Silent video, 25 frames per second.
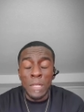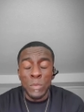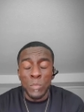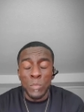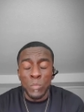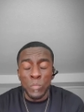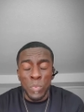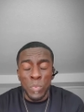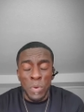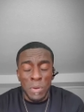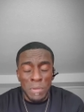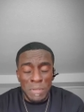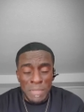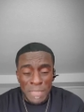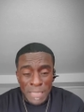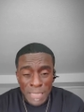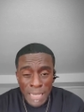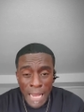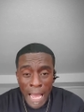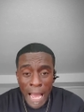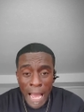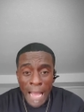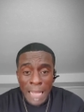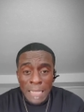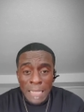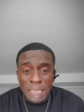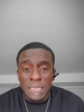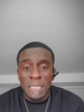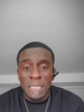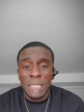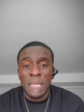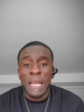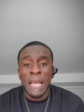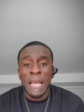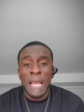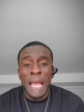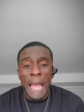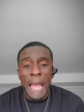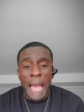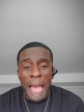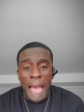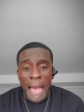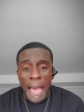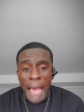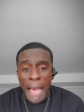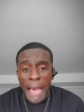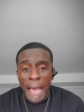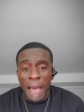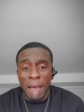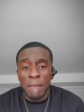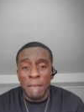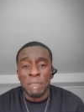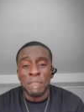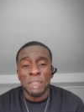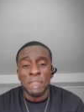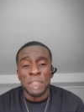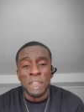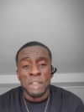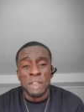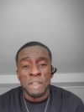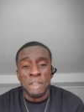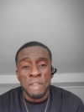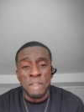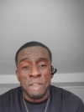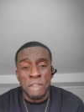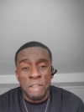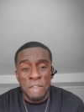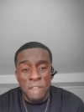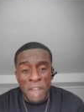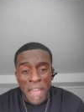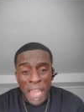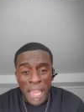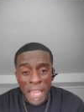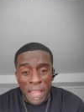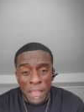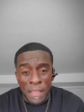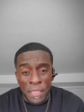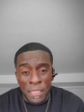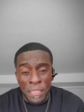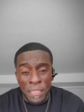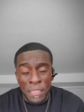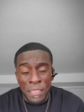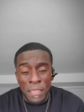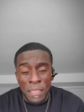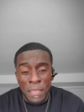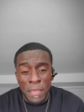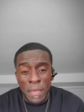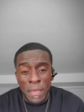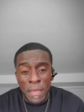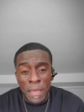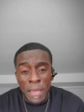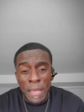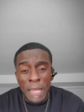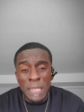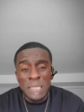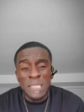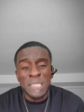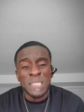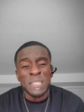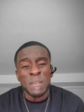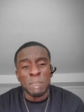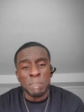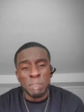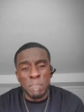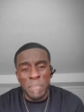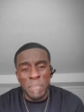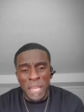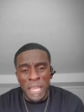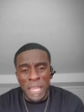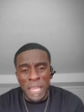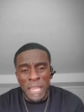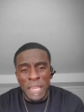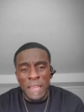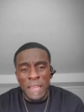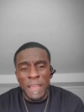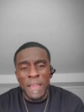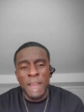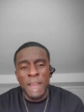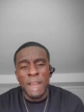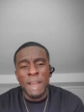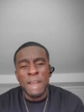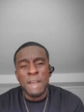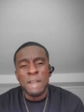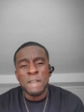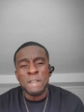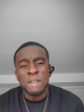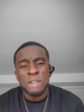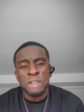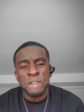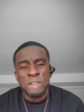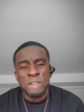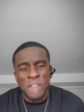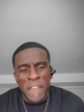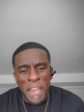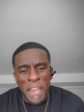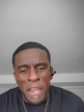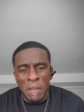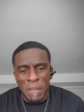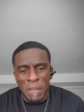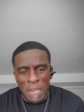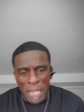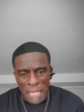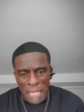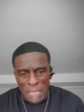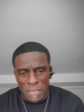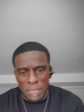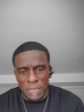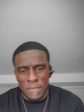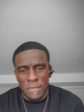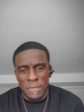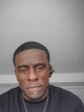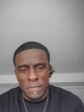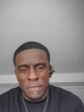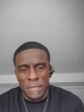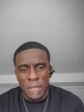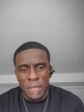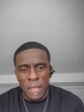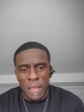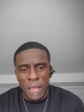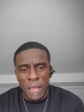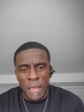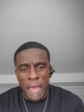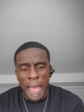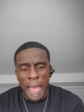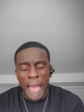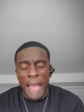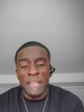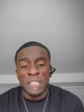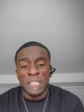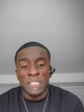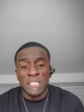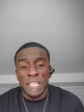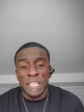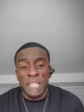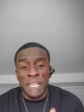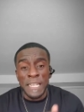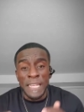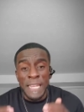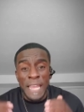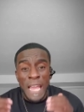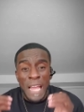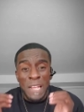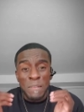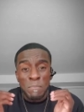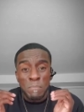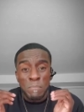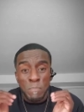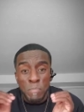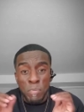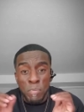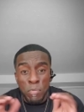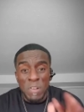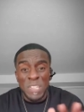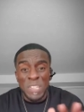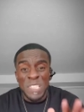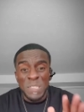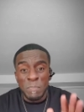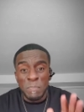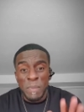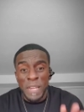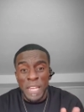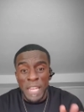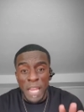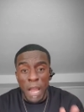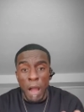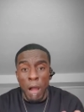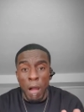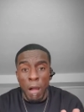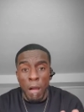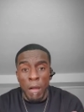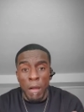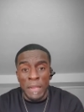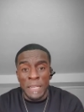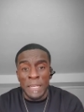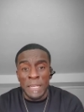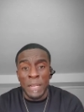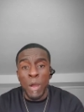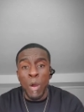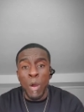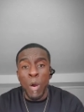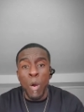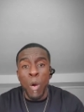will not have the faith to be fearless and to yet push beyond